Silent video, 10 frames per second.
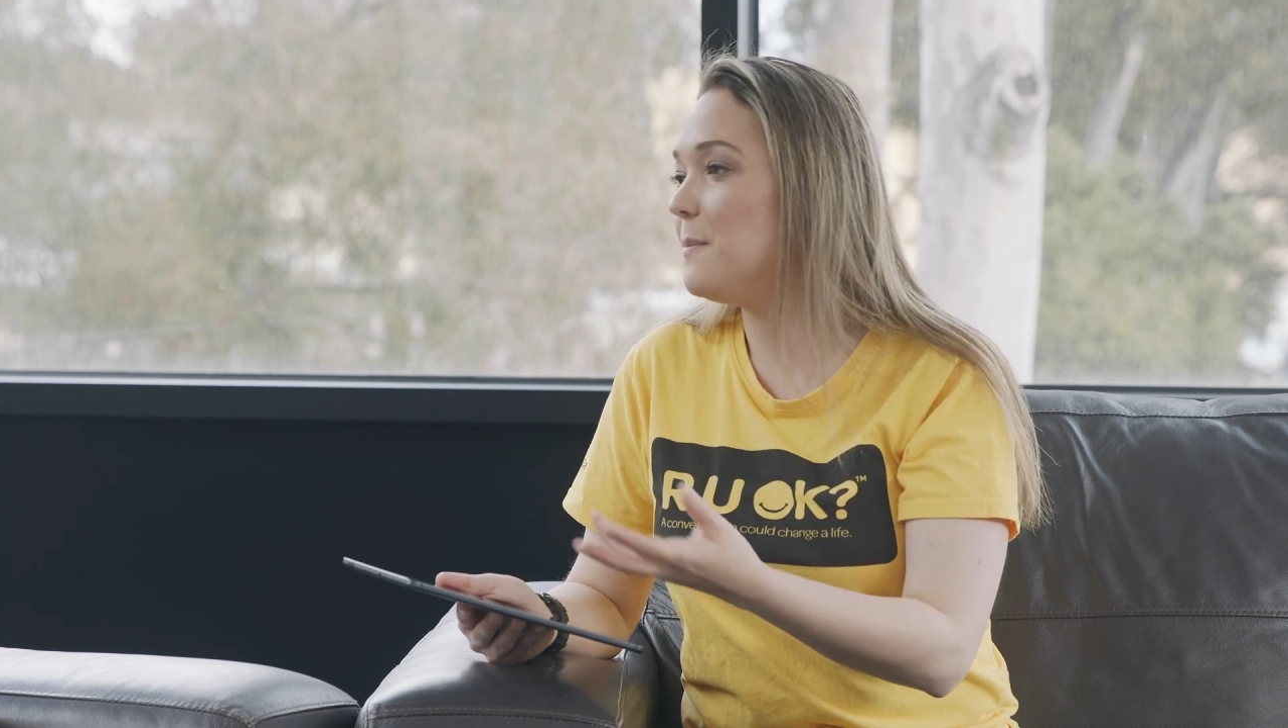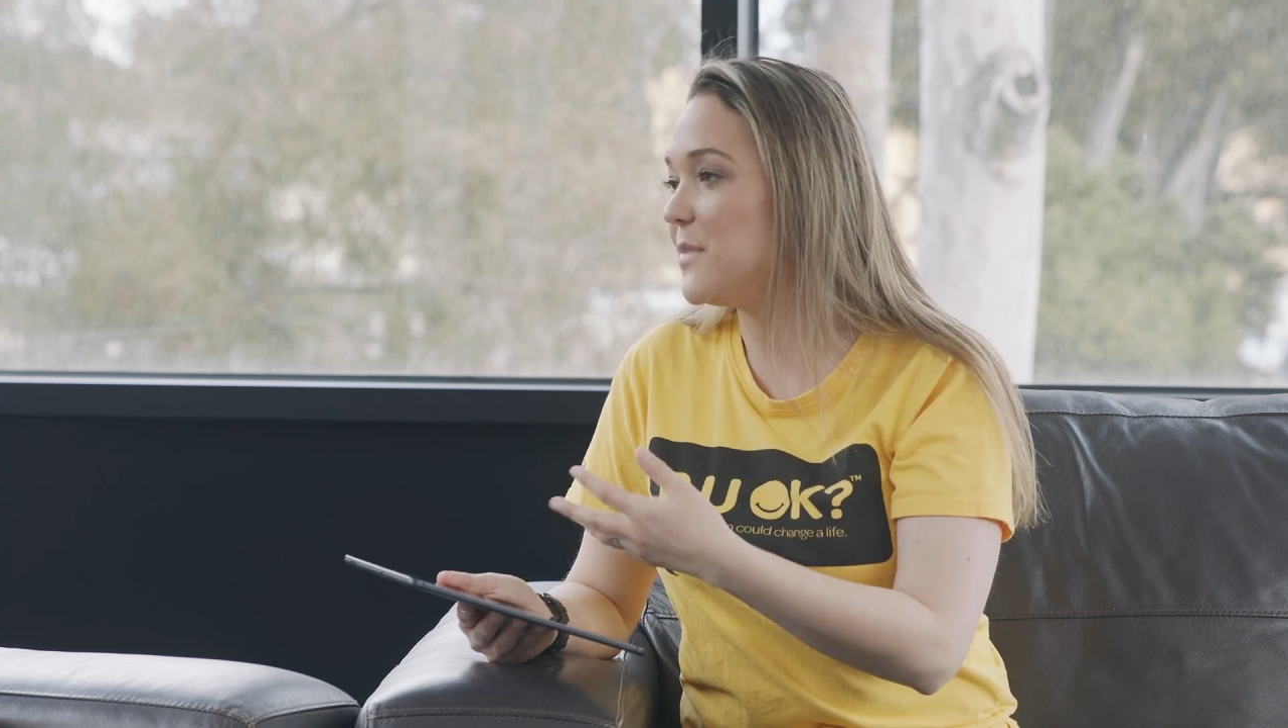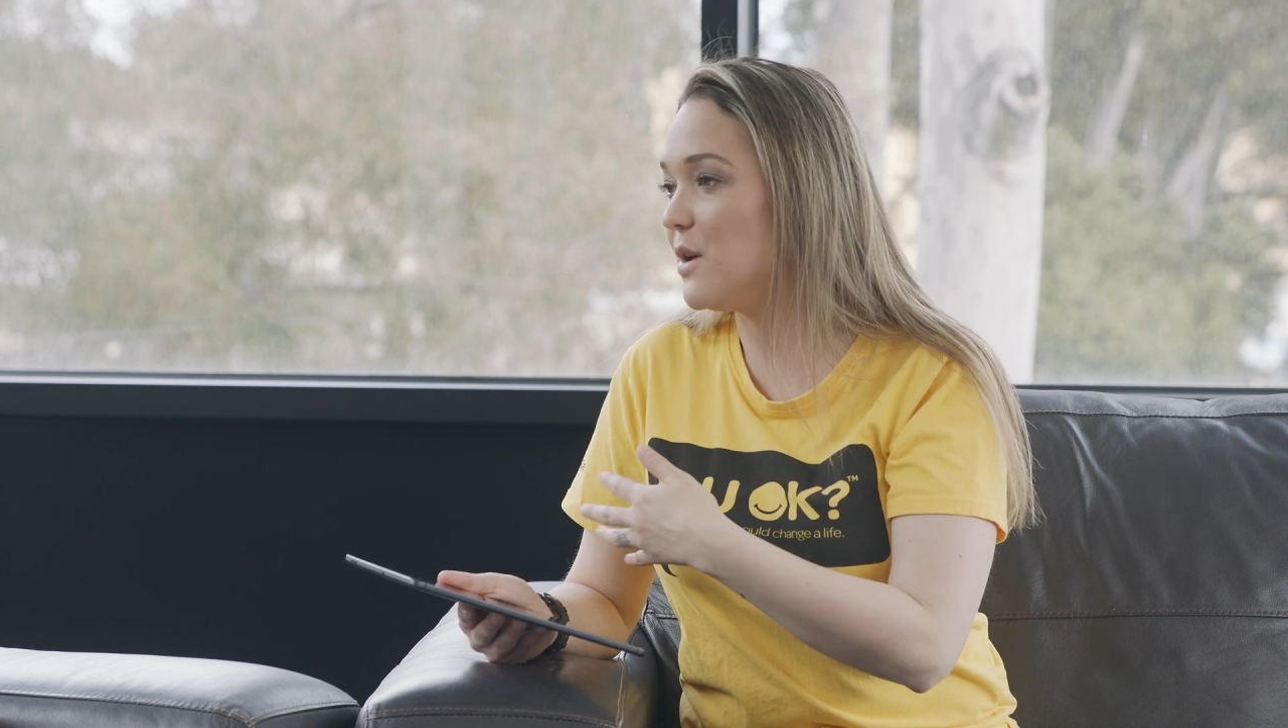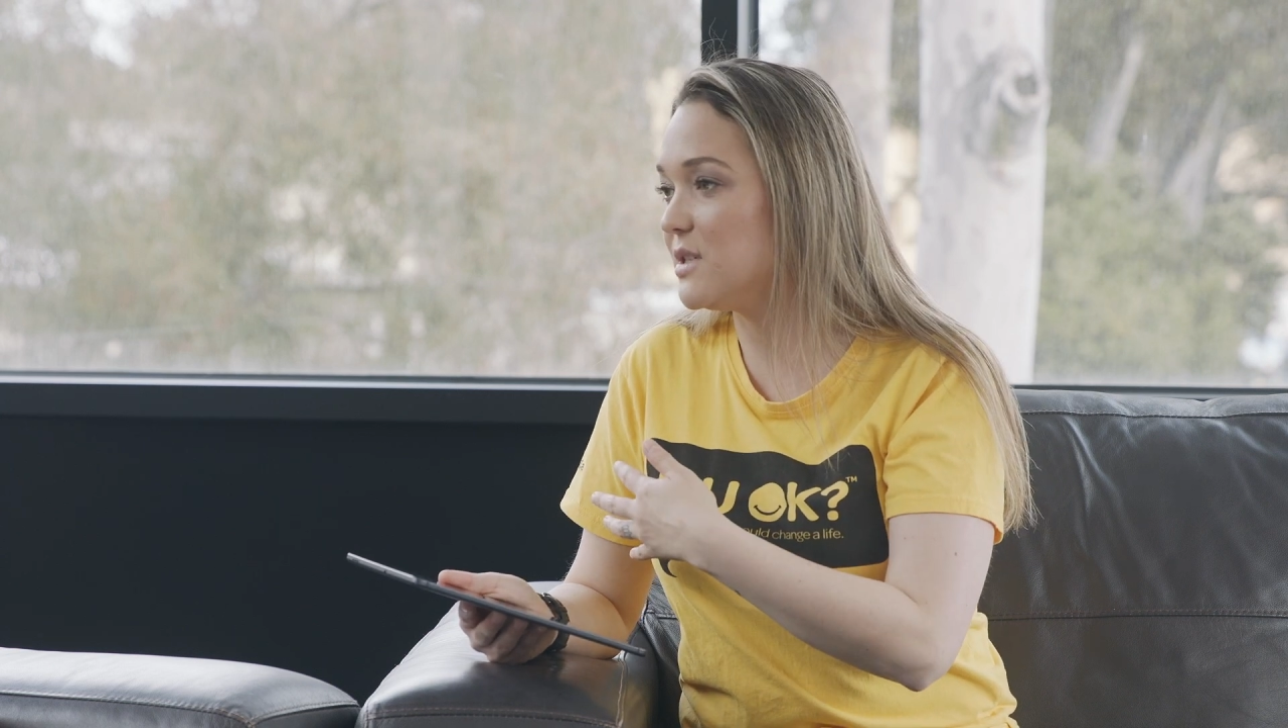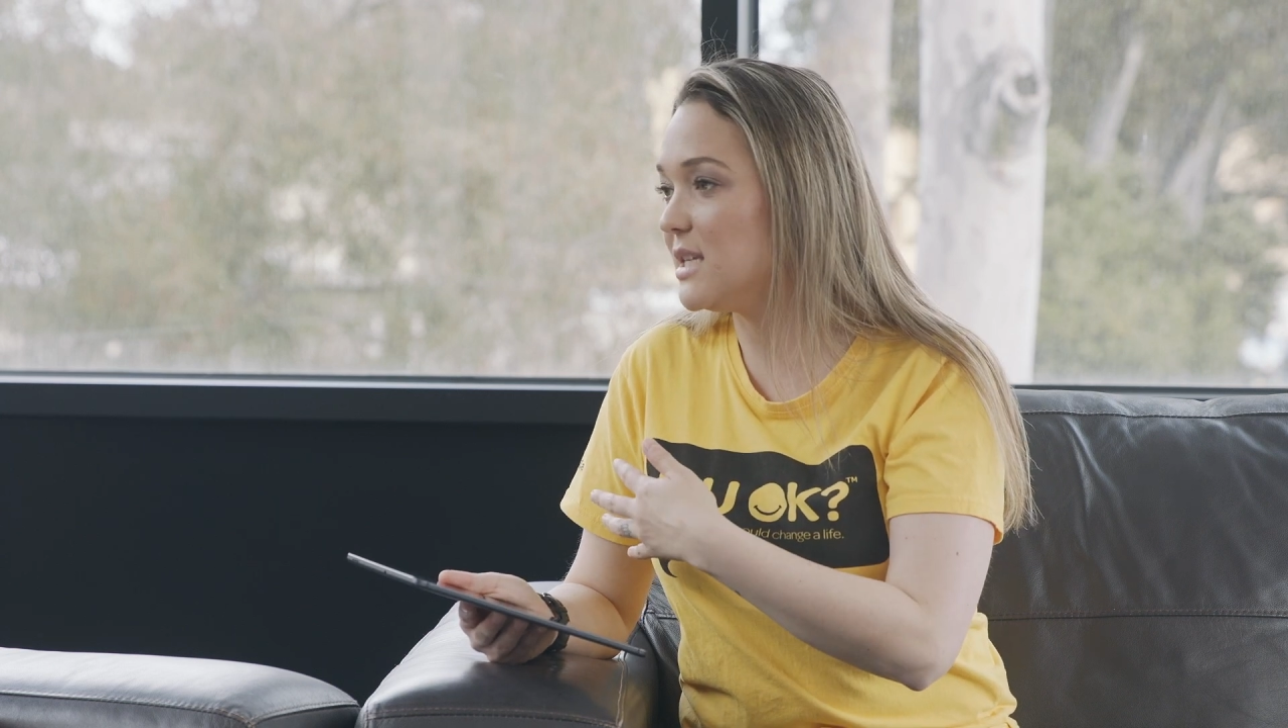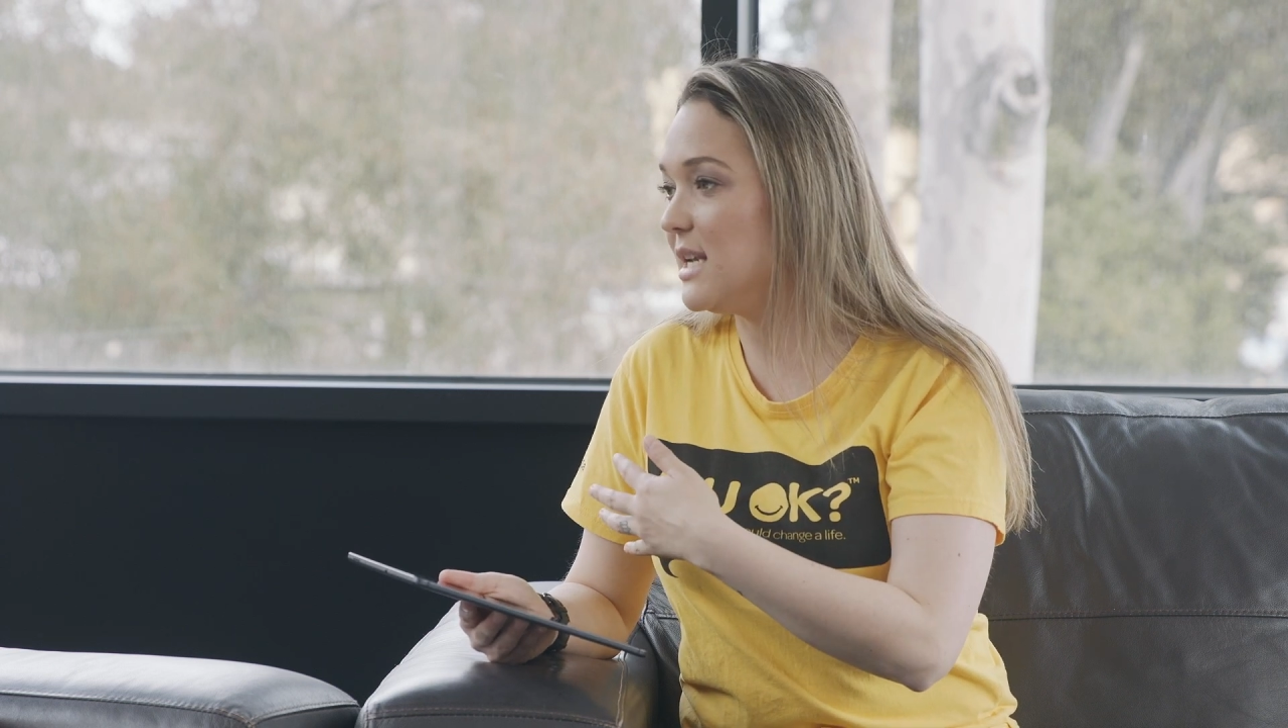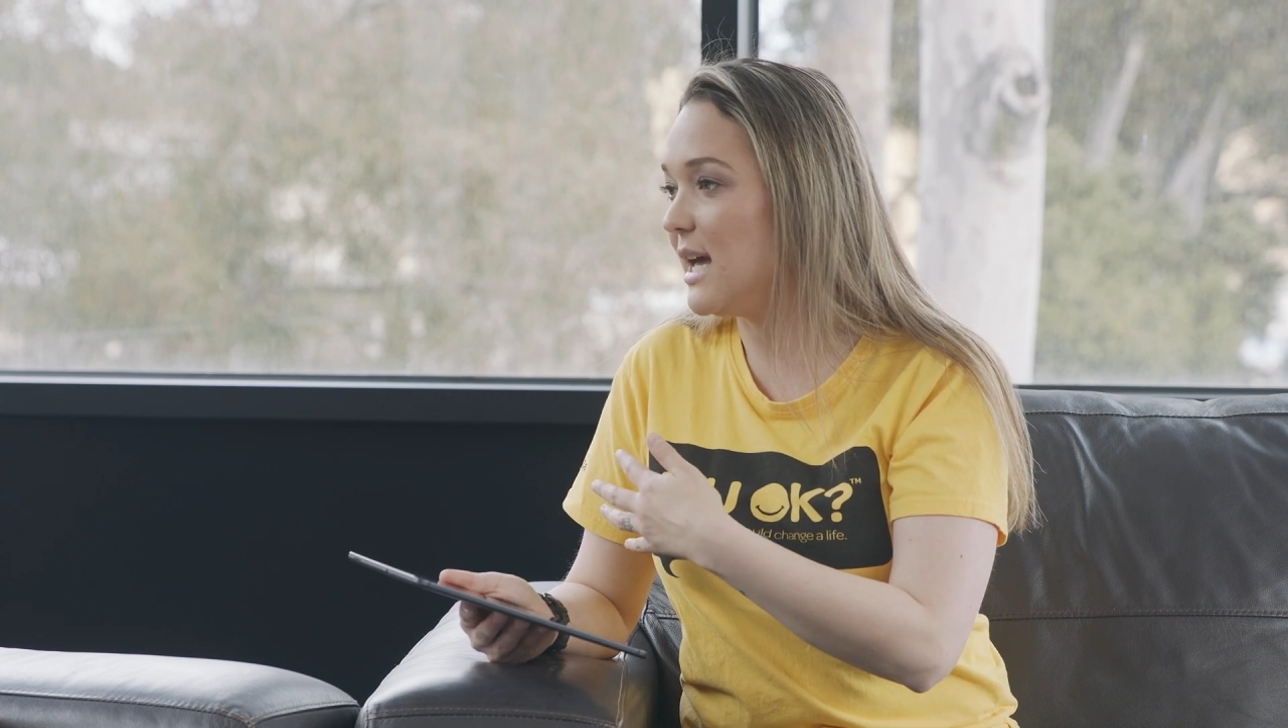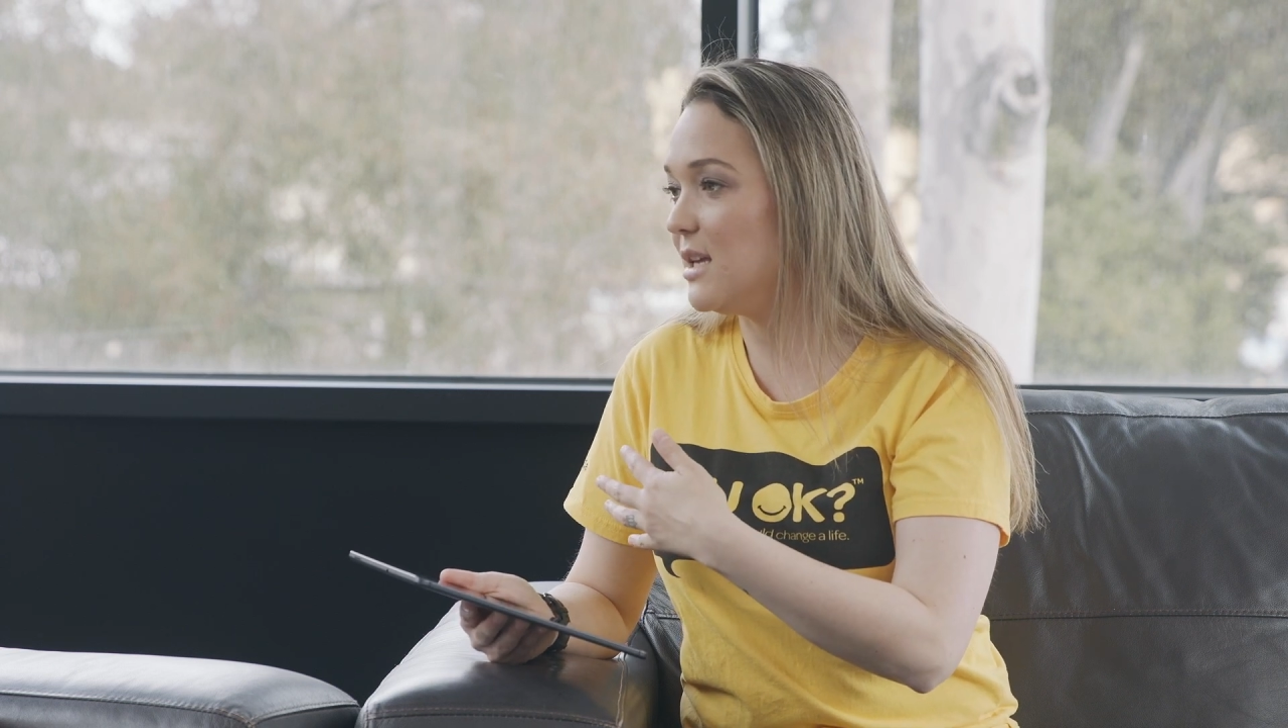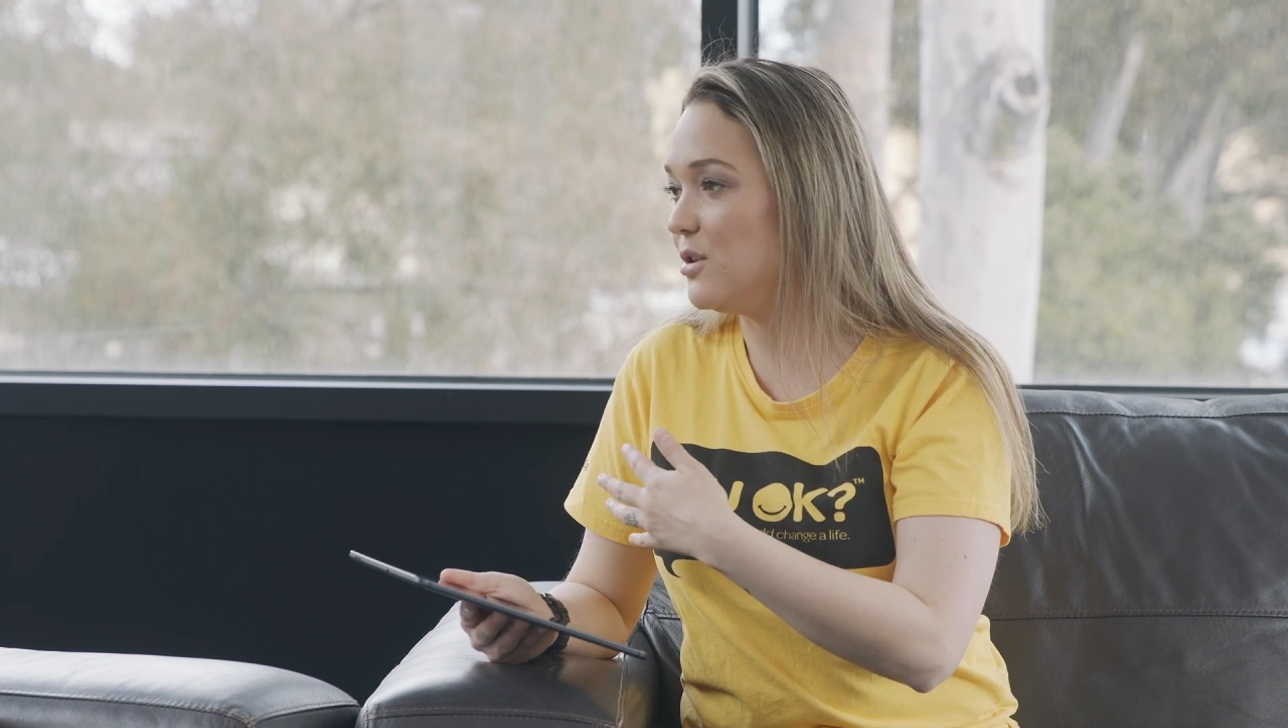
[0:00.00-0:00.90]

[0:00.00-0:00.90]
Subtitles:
there is a